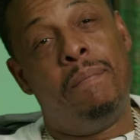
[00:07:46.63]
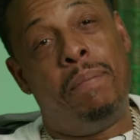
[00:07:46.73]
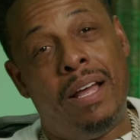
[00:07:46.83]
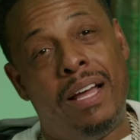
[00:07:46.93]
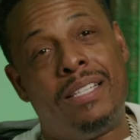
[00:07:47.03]

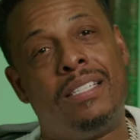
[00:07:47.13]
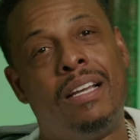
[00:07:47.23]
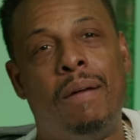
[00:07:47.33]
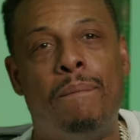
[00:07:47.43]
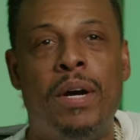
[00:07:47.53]

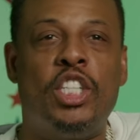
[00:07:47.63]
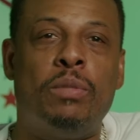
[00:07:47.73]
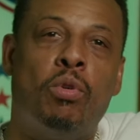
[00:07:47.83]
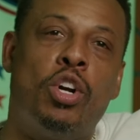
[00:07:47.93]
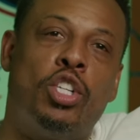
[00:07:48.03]
Plus, a bunch
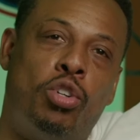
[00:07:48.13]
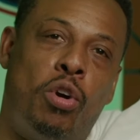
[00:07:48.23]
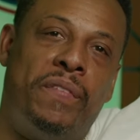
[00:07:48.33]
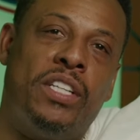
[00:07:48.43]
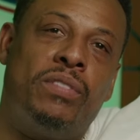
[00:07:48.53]
more
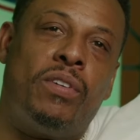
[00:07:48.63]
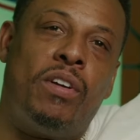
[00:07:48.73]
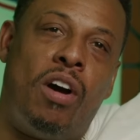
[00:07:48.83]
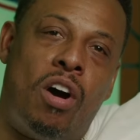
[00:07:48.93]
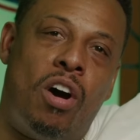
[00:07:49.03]
trophies
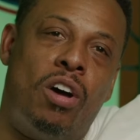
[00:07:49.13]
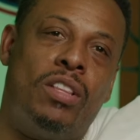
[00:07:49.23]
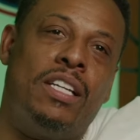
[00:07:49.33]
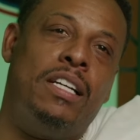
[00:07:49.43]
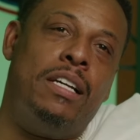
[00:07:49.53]
for all
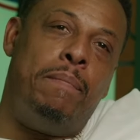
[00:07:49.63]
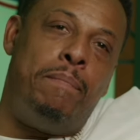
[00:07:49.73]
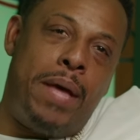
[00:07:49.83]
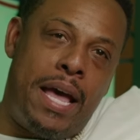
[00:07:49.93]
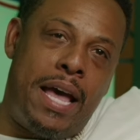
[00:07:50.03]
the
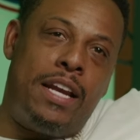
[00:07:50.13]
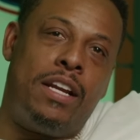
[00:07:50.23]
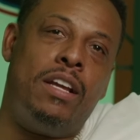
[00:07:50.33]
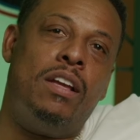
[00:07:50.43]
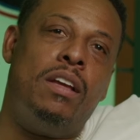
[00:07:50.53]
good, bad,
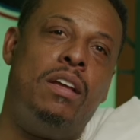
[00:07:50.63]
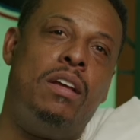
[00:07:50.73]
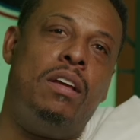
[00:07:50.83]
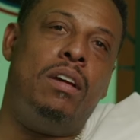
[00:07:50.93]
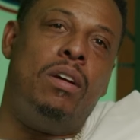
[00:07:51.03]

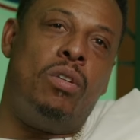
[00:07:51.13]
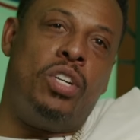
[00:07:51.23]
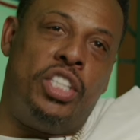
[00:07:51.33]
or